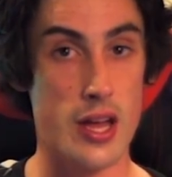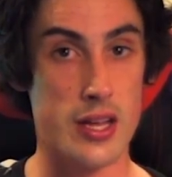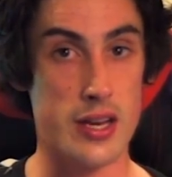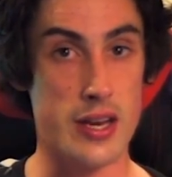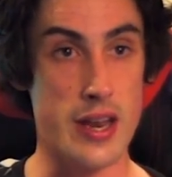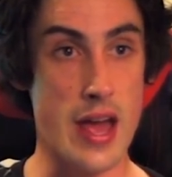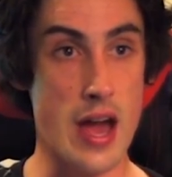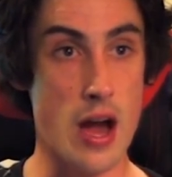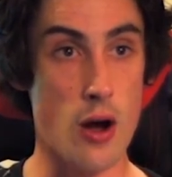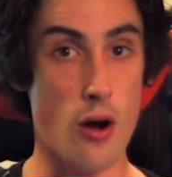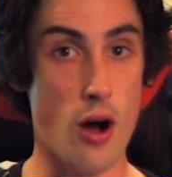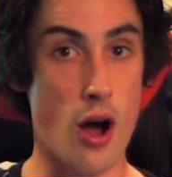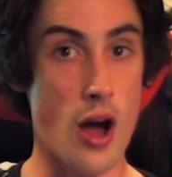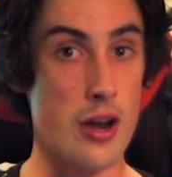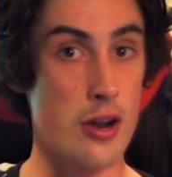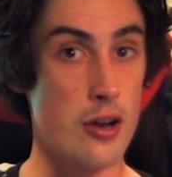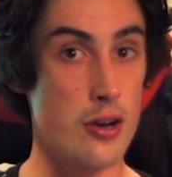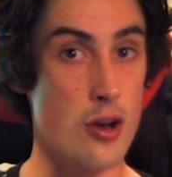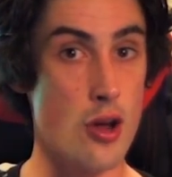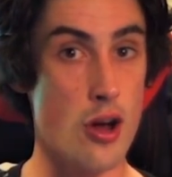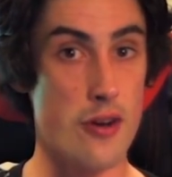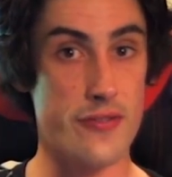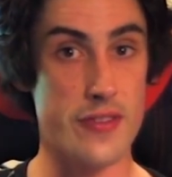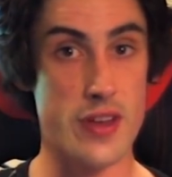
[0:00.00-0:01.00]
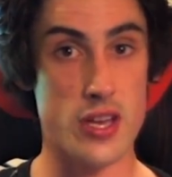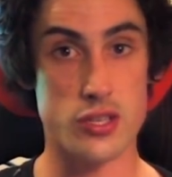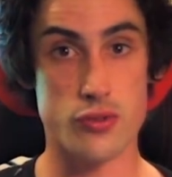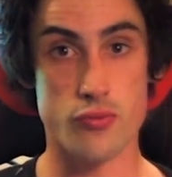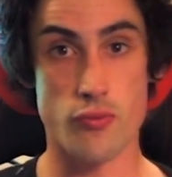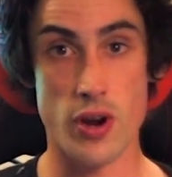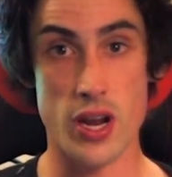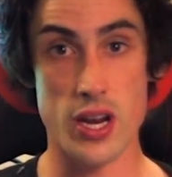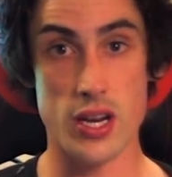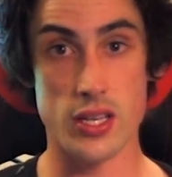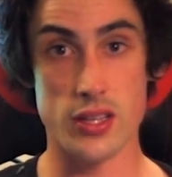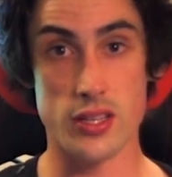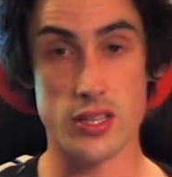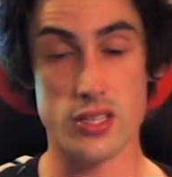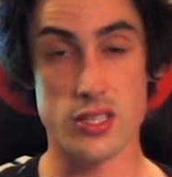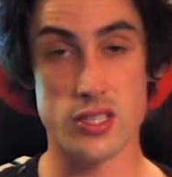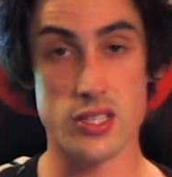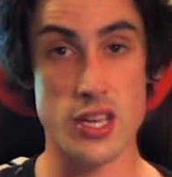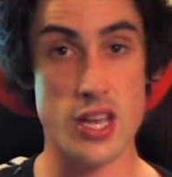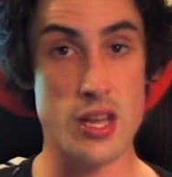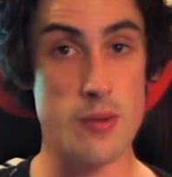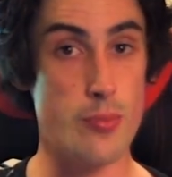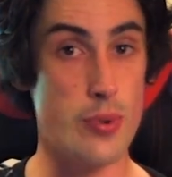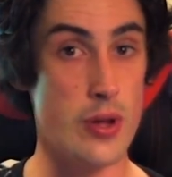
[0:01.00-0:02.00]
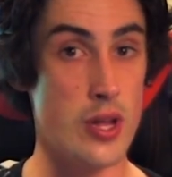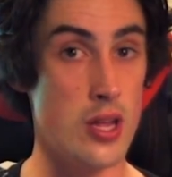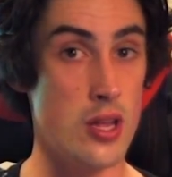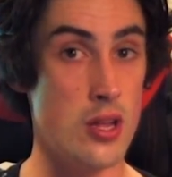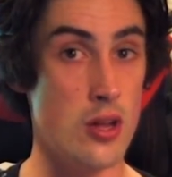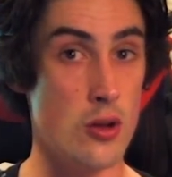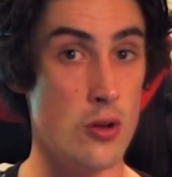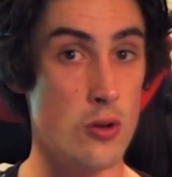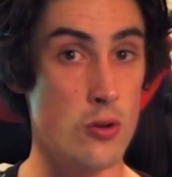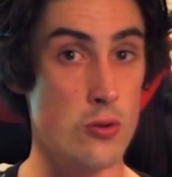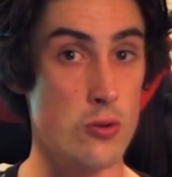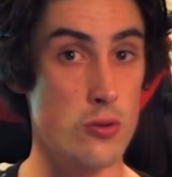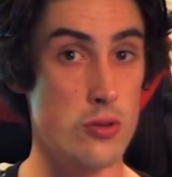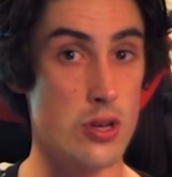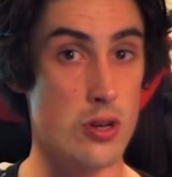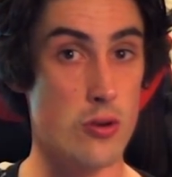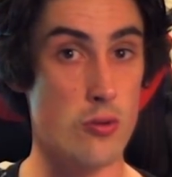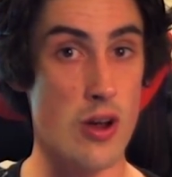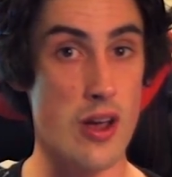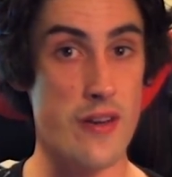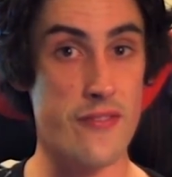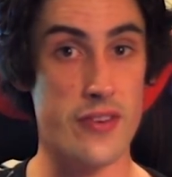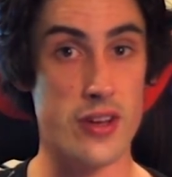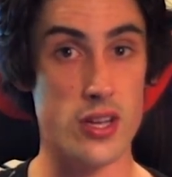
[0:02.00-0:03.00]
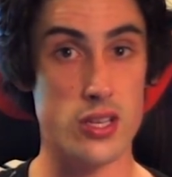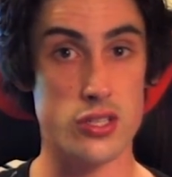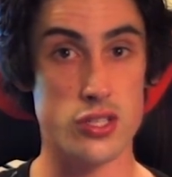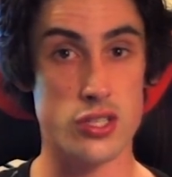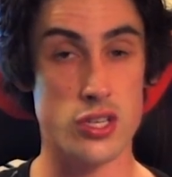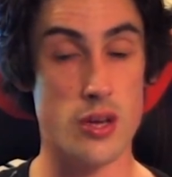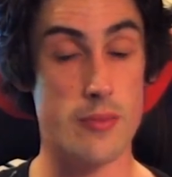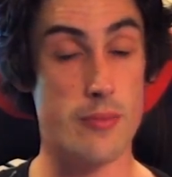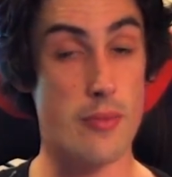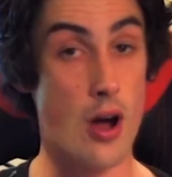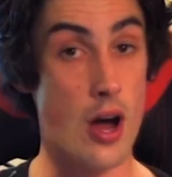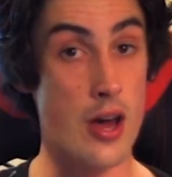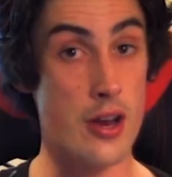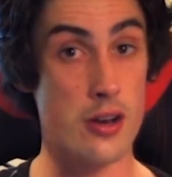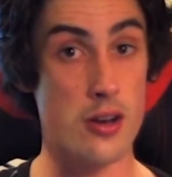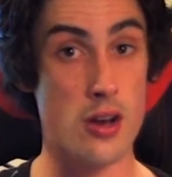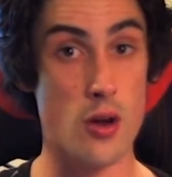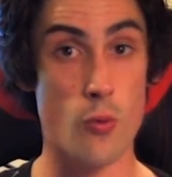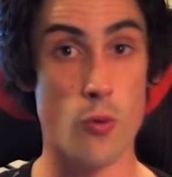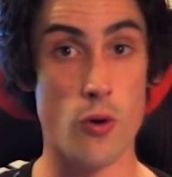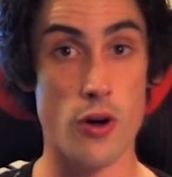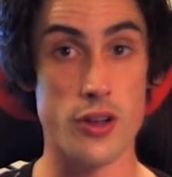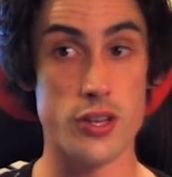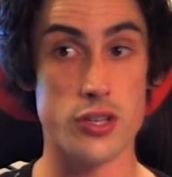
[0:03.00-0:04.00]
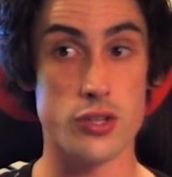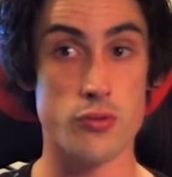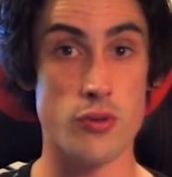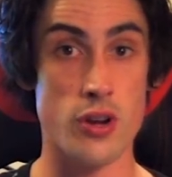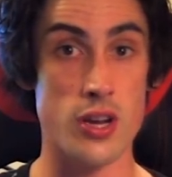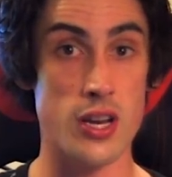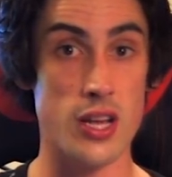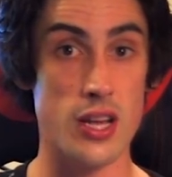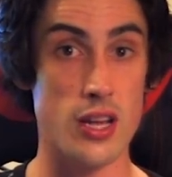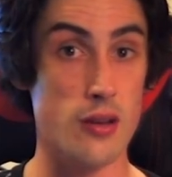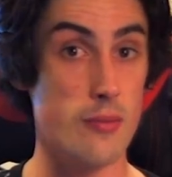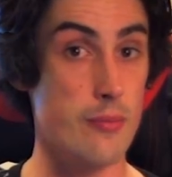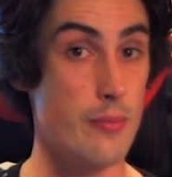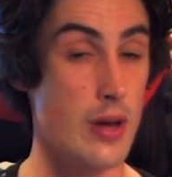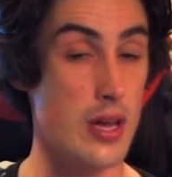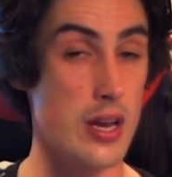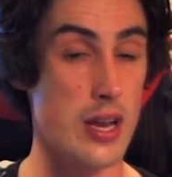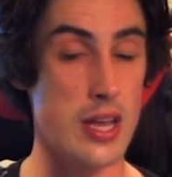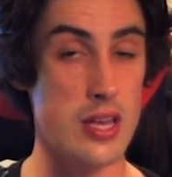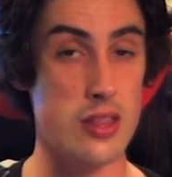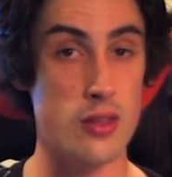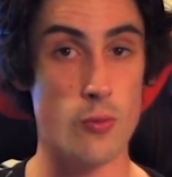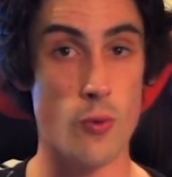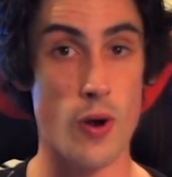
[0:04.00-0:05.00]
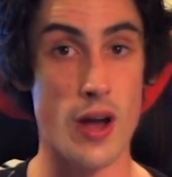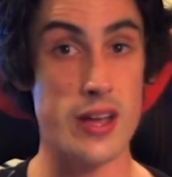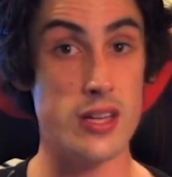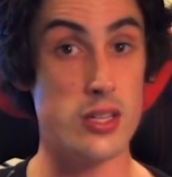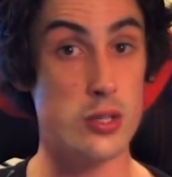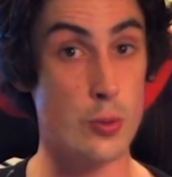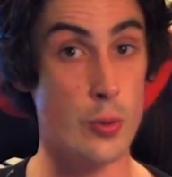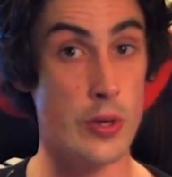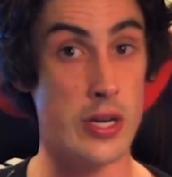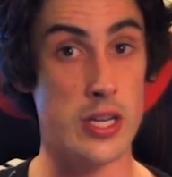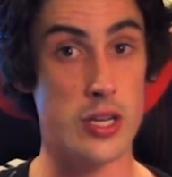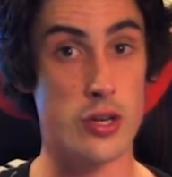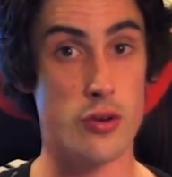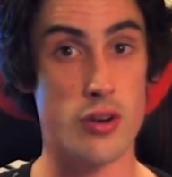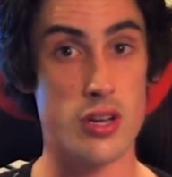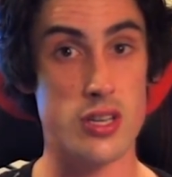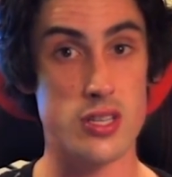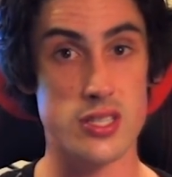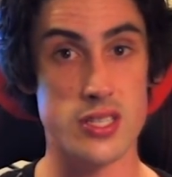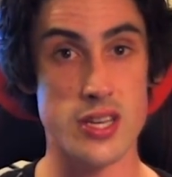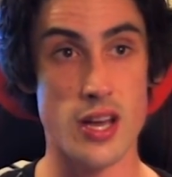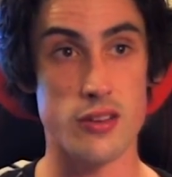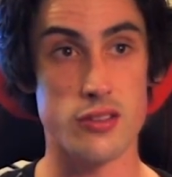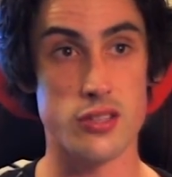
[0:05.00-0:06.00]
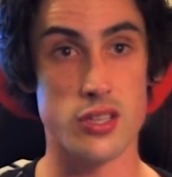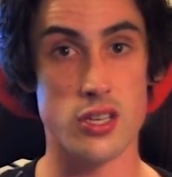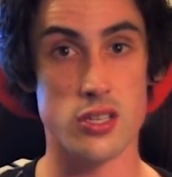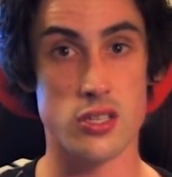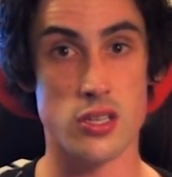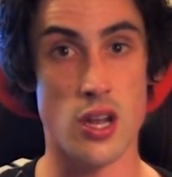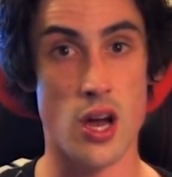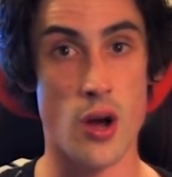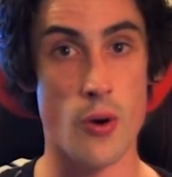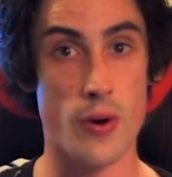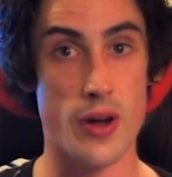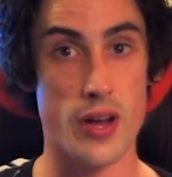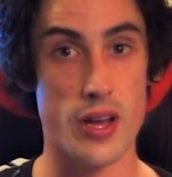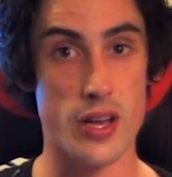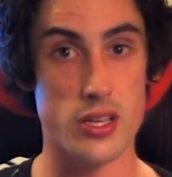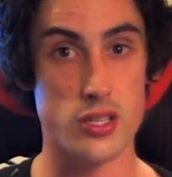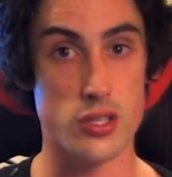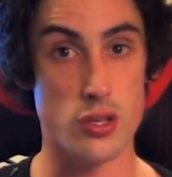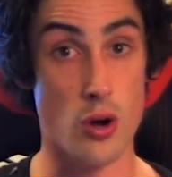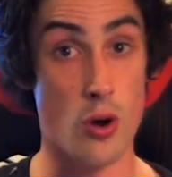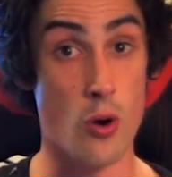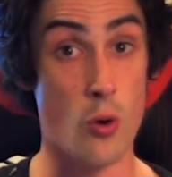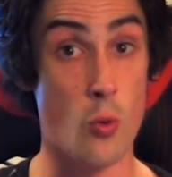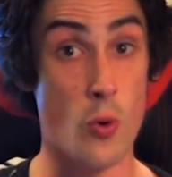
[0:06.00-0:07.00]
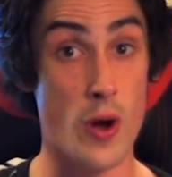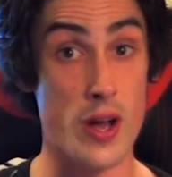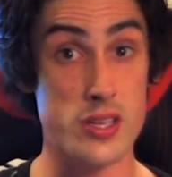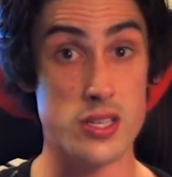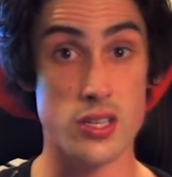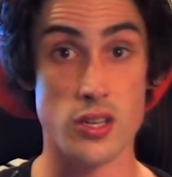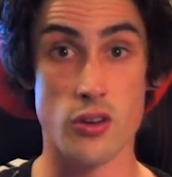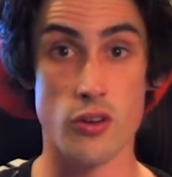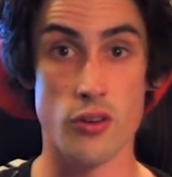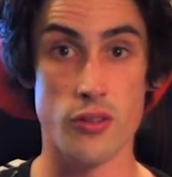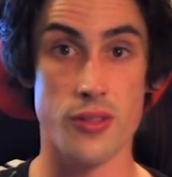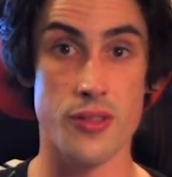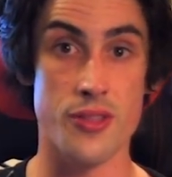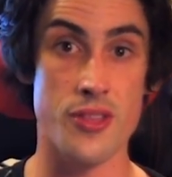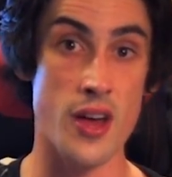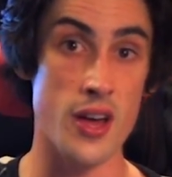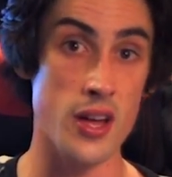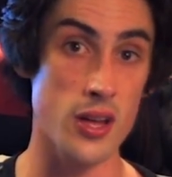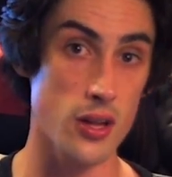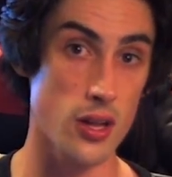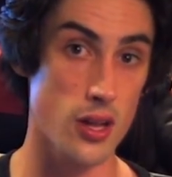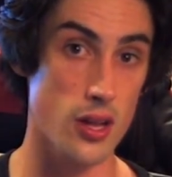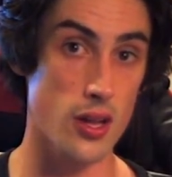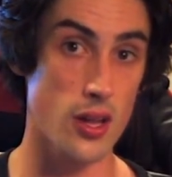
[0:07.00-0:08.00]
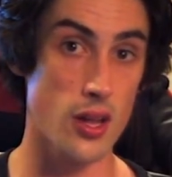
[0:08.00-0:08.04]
Now, I don't know if that's reading the CPU, the graphics chip, I don't know what it's reading, but either way, 20 degrees Celsius lower is always a good thing.